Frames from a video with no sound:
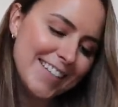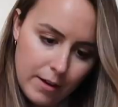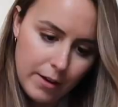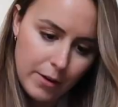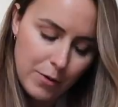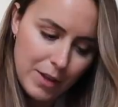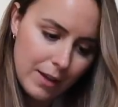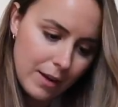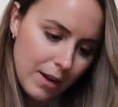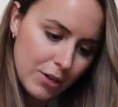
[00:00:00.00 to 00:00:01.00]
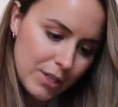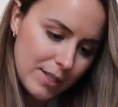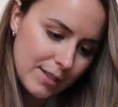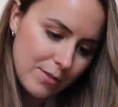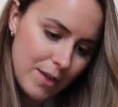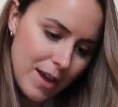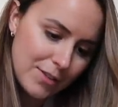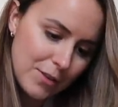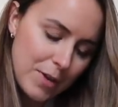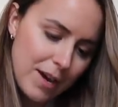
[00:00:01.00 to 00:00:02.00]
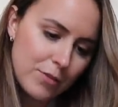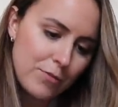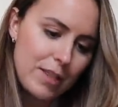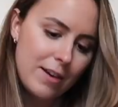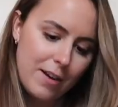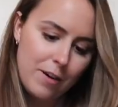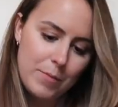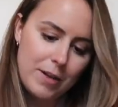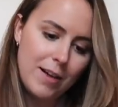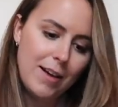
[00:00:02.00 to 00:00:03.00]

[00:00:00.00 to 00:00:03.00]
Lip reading: I don't think it actually says on there, so I might have to read that up